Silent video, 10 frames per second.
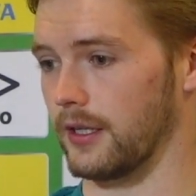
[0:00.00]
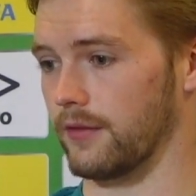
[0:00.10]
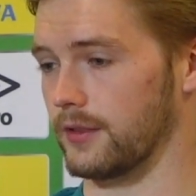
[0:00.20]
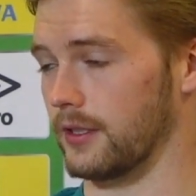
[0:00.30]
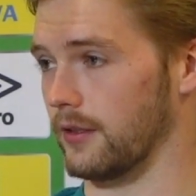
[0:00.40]

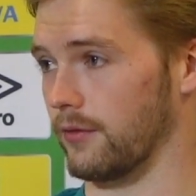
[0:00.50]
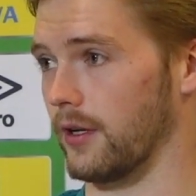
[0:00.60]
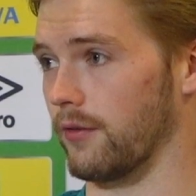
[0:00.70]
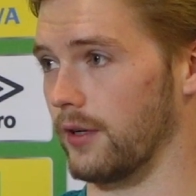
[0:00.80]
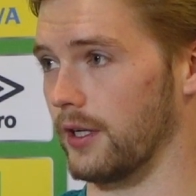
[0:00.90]
Obviously, a,
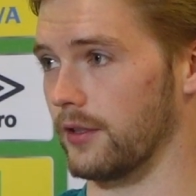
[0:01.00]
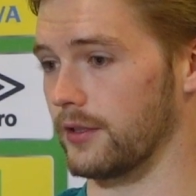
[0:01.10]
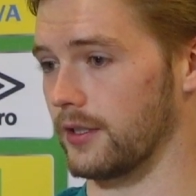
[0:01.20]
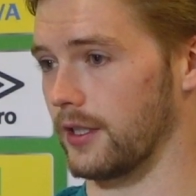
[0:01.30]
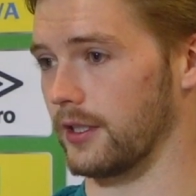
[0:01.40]
a really good
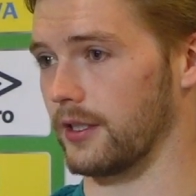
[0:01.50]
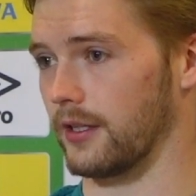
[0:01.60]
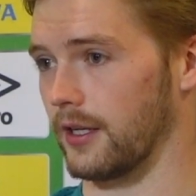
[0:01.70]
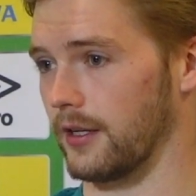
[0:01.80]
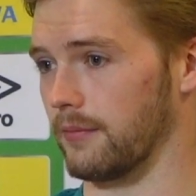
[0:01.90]
side,
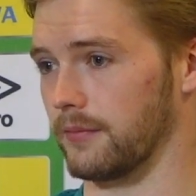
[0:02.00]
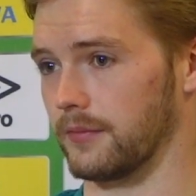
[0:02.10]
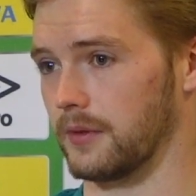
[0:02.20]
um,